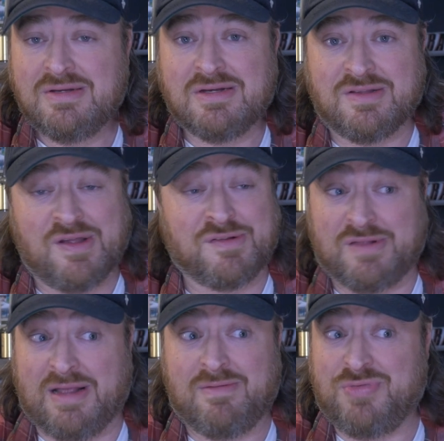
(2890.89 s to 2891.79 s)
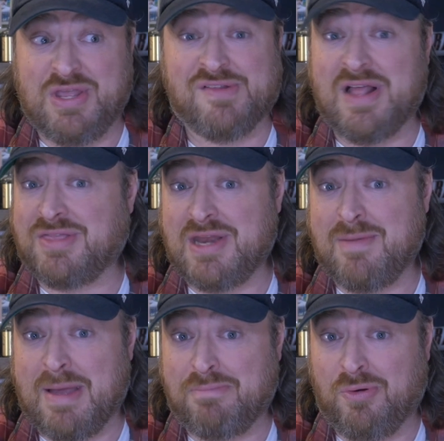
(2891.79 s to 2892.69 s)
because I was like, he's not the
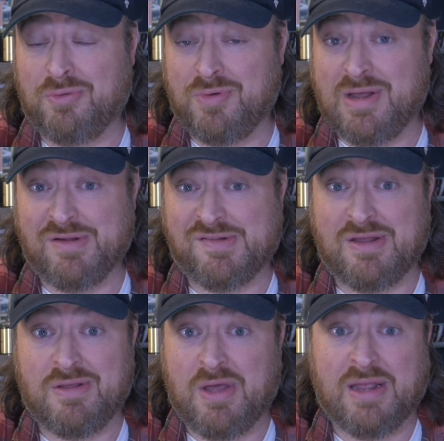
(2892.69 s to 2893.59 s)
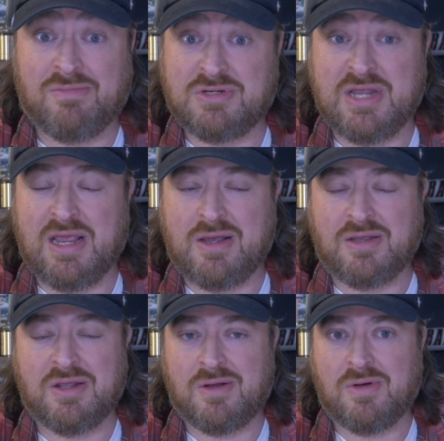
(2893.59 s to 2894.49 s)
name I pulled when I said I take,
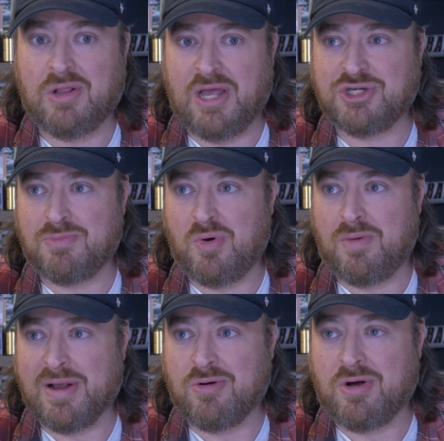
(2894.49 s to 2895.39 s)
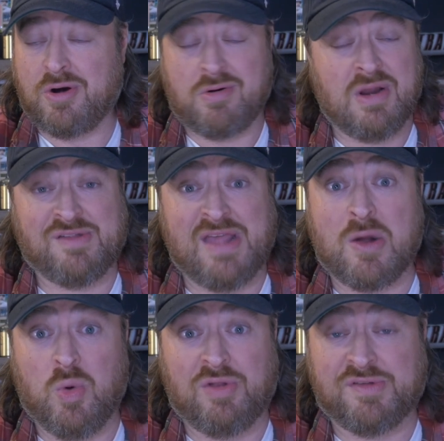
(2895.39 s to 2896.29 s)
you know, Elijah Moore, Michael Carter, uh,
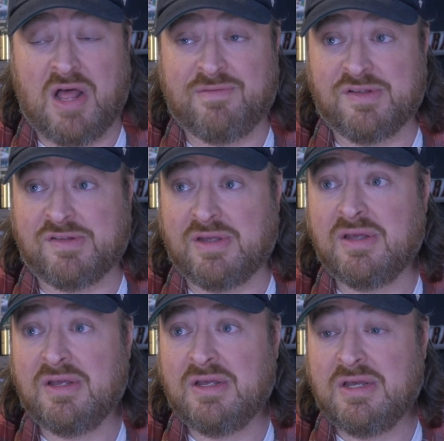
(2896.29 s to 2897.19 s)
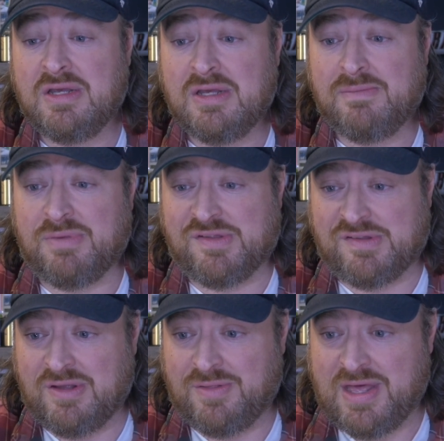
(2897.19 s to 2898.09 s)
Zach Wilson, obviously. But
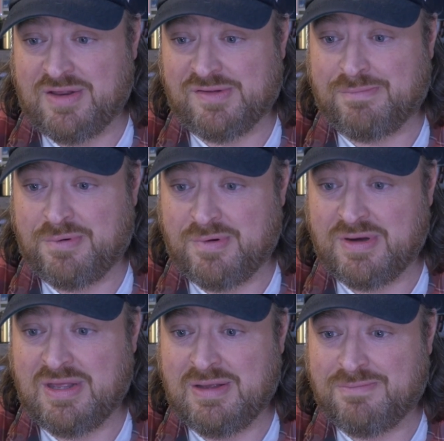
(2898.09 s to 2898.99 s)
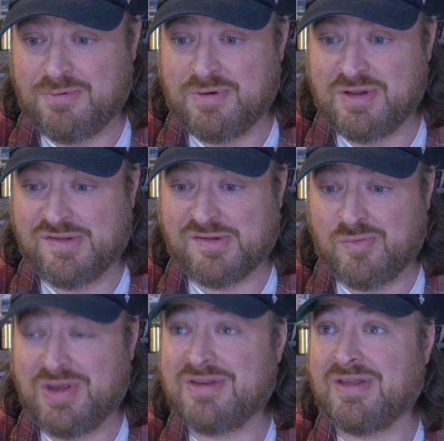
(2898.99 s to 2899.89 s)
still, that is a pretty, pretty
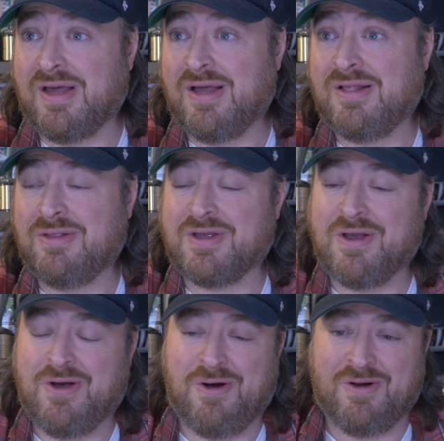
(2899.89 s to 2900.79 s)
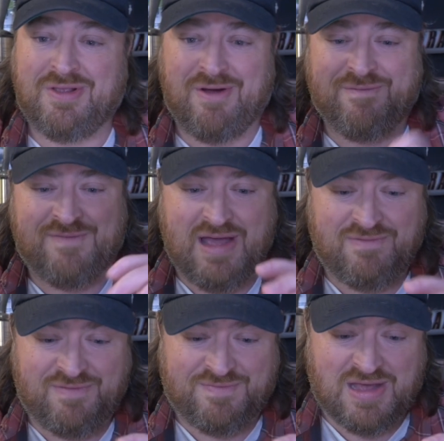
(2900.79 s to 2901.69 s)
sweet uh, looking card there.
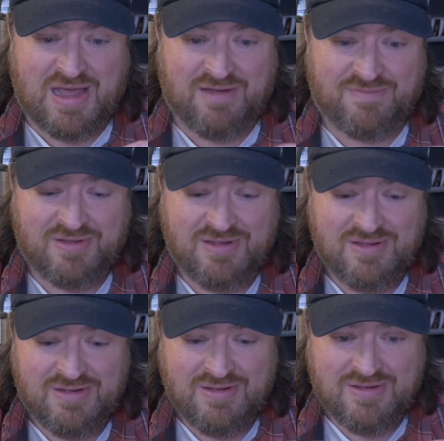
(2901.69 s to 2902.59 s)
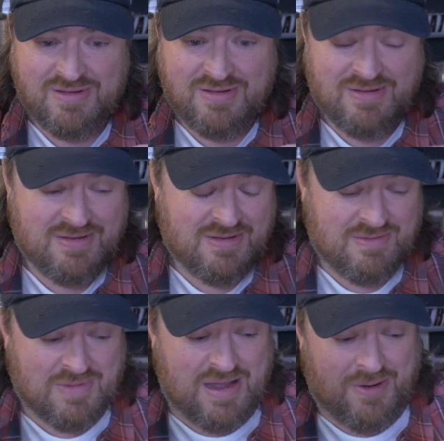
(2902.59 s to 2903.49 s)
Five of five.
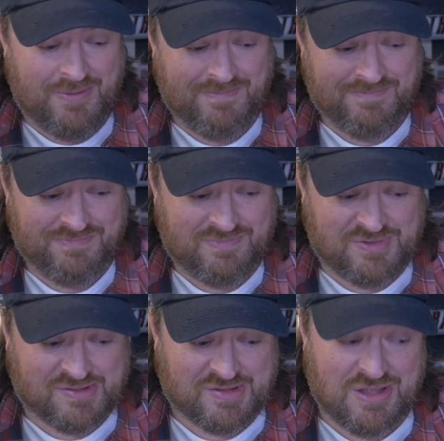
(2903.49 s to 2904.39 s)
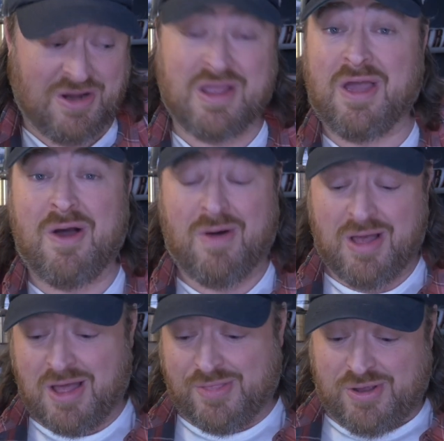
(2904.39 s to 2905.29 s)
Wow, so there you go.
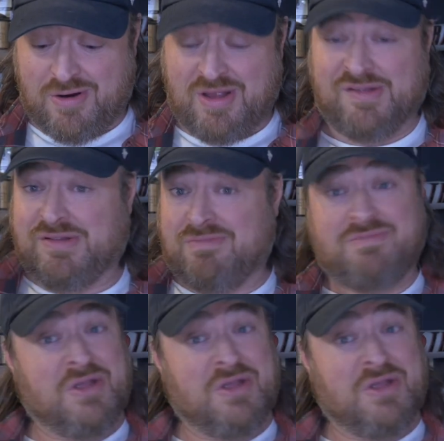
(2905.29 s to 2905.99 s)
Uh, there is,